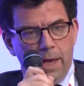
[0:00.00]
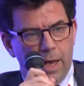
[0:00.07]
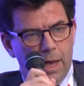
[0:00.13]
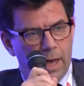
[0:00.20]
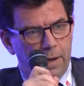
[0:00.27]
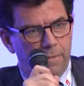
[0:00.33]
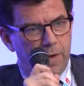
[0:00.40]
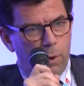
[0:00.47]

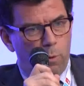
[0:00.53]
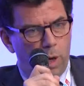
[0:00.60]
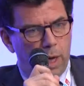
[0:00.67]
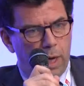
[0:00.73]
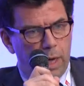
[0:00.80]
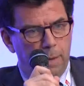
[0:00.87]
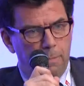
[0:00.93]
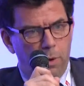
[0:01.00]
and they
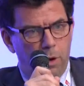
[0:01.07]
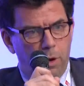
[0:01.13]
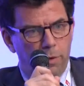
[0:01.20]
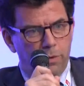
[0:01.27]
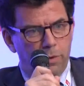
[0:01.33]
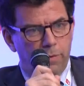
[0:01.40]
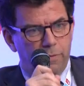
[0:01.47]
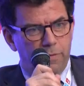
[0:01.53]
were able
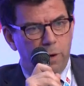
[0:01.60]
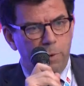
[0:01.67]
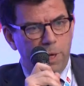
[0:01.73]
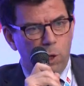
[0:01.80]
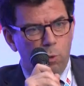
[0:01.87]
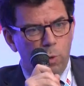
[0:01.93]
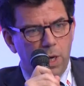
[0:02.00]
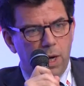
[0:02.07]
to, uh, very
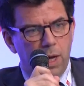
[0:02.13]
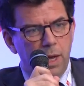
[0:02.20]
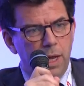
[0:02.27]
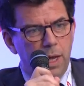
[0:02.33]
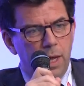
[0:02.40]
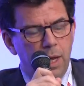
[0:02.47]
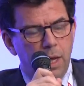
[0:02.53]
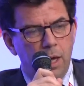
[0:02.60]

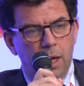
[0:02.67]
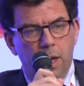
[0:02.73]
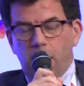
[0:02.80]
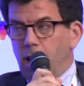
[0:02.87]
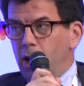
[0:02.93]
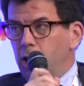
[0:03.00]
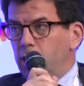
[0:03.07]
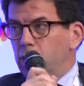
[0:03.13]
quickly
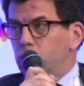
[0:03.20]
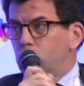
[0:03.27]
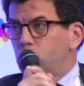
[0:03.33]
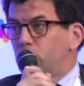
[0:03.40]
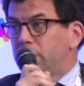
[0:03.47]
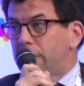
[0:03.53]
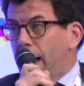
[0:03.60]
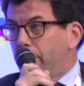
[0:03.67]
uh,
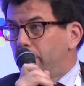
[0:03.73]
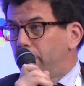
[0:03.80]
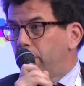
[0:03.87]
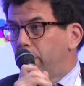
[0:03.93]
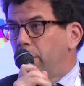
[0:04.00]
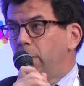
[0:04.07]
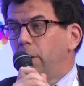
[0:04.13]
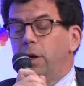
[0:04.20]
to tap
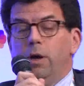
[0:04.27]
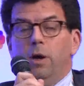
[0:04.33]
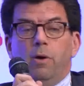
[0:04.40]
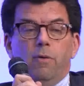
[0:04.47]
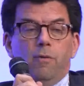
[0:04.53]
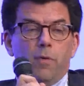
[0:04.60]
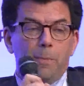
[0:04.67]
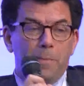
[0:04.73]

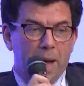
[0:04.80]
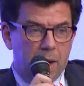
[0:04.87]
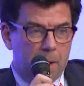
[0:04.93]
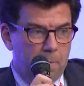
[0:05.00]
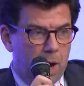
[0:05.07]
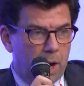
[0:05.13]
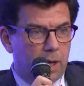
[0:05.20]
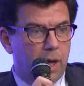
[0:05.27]
the bank
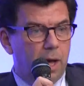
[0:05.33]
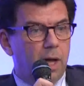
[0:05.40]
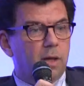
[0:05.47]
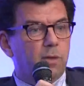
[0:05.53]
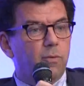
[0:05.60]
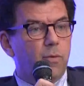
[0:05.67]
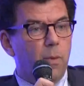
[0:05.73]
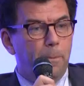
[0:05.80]

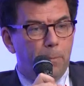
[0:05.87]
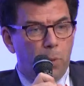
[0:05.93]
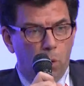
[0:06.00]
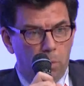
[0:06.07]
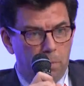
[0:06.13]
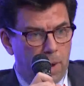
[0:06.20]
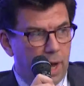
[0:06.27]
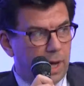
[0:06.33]
market, the
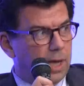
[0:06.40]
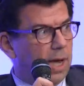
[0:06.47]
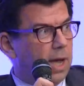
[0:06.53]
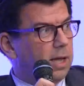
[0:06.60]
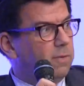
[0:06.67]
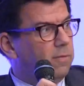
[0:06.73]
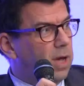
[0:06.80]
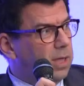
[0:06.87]
bond
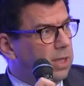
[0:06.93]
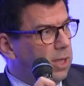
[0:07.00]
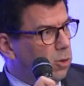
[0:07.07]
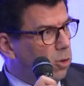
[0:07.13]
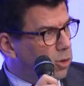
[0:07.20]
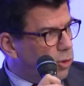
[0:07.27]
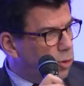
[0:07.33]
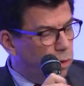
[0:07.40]
market. They did
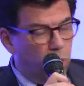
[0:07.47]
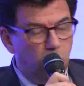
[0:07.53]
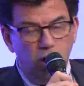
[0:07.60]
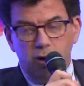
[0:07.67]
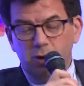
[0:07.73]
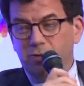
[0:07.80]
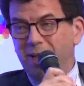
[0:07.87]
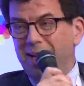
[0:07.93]
also a
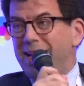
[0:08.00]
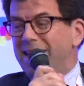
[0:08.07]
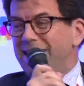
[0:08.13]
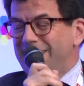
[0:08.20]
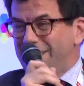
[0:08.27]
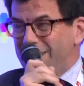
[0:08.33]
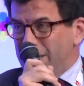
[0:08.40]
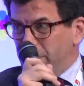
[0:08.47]
lot of
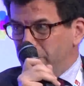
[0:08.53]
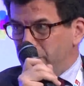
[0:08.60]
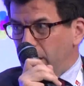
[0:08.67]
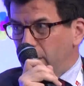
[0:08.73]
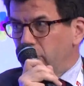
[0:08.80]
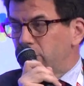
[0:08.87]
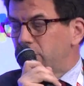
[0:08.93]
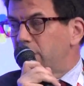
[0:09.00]
ECA
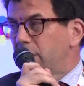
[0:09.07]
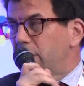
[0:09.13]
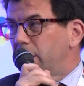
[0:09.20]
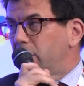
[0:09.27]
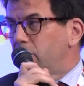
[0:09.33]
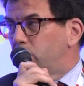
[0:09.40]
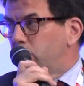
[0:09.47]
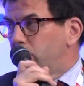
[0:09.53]

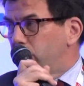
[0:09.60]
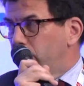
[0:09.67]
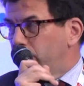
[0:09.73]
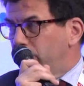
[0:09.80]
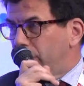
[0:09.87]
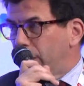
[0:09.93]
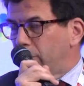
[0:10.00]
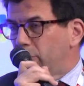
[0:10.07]
financing to uh,
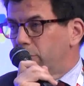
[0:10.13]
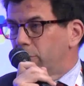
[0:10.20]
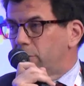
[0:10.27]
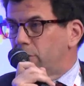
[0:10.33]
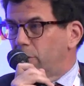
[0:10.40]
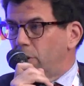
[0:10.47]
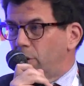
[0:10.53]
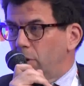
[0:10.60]

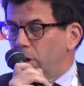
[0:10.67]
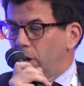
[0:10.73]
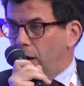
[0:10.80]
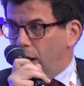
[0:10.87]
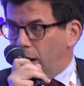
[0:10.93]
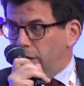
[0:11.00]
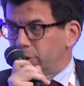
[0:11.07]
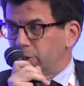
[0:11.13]
finance
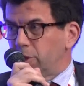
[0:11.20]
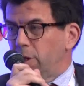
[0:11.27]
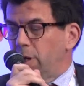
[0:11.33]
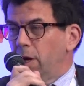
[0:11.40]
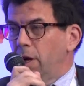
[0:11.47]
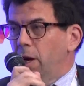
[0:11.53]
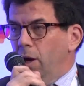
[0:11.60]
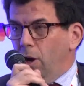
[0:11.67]
large
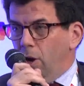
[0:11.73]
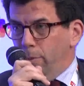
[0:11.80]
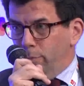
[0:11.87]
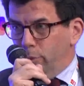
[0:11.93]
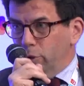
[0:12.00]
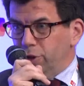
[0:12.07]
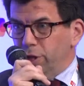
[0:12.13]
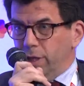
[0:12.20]
uh,
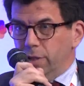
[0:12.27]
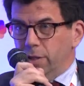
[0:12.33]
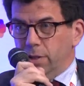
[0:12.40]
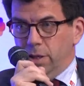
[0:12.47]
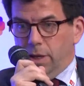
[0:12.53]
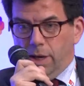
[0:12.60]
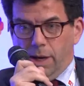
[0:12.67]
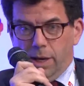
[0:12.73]
project.
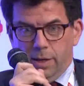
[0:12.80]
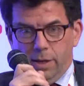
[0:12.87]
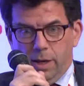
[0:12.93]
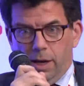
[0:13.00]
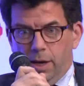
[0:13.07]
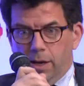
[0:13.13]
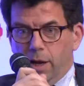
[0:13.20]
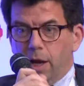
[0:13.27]
And,
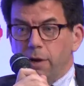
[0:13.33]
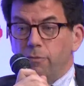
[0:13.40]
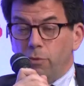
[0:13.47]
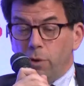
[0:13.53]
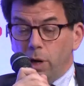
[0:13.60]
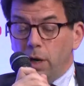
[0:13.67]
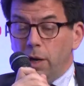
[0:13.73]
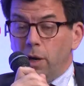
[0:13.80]
and, and,
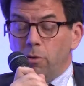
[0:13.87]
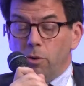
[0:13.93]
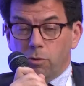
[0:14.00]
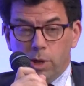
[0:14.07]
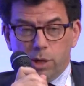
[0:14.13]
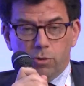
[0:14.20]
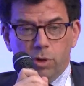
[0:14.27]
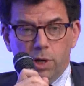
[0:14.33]
frankly,
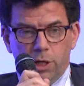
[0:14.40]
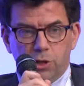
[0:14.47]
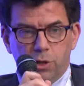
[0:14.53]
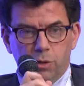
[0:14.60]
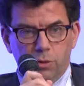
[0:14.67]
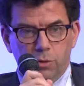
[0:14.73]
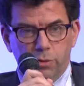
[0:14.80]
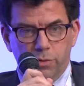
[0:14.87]

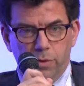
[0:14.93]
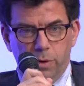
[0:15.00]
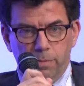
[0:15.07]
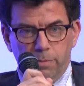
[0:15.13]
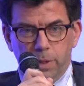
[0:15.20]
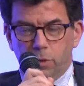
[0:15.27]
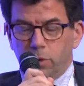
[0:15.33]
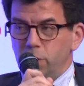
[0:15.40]
congratulations to
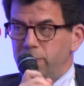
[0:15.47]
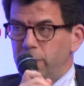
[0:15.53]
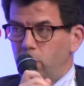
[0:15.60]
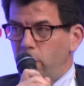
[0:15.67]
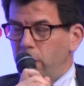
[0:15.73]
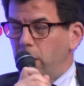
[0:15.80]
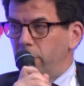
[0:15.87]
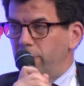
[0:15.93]
them because they
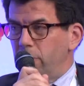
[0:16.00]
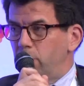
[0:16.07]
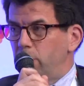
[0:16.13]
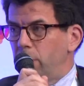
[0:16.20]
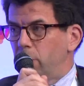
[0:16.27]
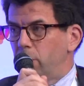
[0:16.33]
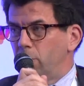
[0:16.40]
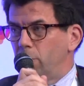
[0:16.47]
were
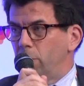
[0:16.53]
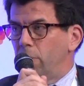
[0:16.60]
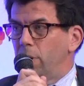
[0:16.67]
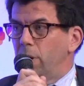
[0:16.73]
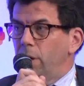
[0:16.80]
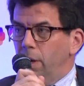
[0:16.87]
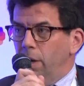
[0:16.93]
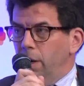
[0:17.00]
very uh,
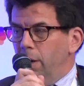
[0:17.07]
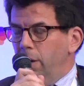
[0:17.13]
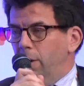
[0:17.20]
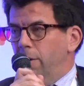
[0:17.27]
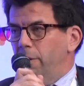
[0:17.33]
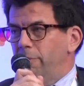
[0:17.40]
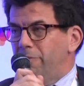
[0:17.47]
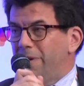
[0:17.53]

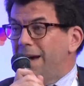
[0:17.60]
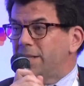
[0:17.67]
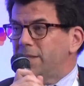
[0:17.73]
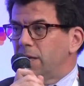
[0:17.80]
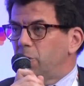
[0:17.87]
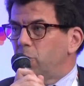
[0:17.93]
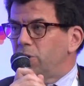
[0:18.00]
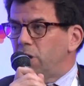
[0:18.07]
uh, fast
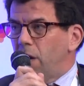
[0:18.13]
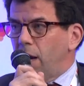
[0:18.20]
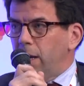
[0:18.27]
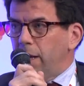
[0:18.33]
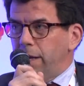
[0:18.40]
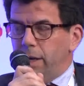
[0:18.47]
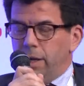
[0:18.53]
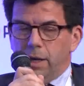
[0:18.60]
and
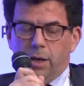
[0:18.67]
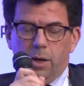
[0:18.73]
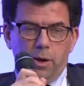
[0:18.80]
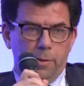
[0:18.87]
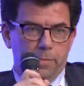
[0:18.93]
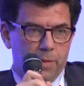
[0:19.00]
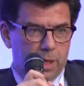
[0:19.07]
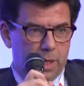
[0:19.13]
agile
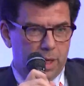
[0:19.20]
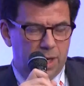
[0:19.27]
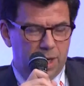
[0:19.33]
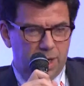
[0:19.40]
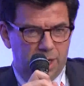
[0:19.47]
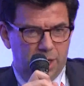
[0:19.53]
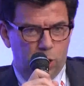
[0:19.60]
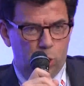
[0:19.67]
in,
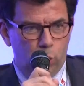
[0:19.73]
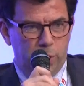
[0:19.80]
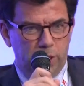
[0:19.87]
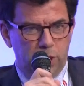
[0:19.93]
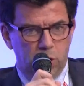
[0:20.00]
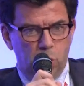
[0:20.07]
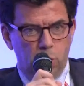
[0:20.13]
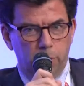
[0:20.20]
in doing
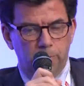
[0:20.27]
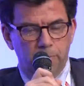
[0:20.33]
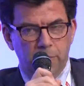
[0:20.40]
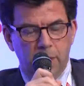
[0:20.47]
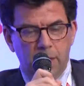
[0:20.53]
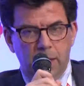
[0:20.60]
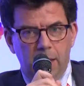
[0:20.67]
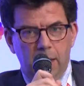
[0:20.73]
so.
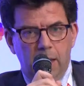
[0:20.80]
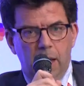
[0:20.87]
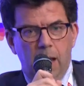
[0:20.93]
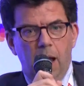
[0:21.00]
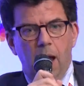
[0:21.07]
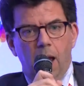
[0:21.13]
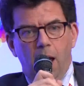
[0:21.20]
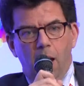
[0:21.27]

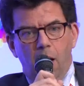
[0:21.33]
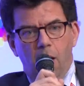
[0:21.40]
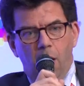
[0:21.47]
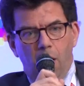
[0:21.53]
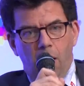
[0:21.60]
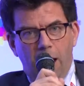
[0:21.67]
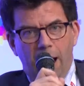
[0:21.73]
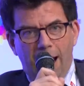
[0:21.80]

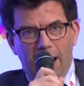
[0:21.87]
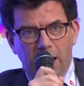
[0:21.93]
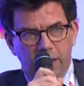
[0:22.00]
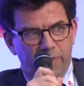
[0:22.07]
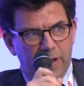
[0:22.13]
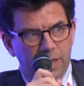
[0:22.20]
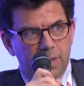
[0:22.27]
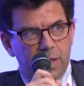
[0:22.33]
at
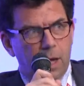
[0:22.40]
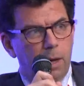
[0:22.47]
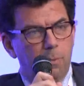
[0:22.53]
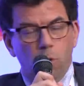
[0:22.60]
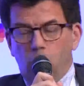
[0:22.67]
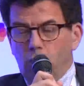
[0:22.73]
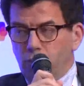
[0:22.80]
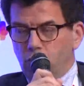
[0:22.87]
that
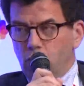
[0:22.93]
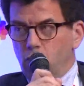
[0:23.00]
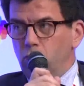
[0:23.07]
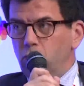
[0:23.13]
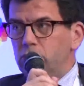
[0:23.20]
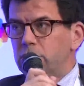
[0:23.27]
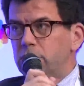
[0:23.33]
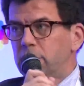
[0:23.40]
time, of
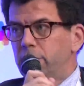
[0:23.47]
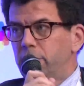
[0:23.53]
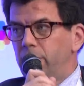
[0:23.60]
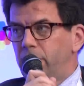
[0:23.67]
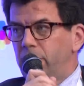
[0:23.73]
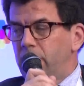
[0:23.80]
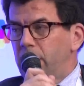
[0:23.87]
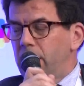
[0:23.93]
course,
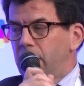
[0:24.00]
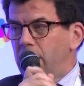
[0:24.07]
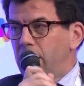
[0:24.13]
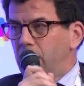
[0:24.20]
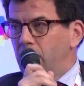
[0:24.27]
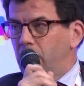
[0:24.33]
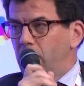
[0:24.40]
the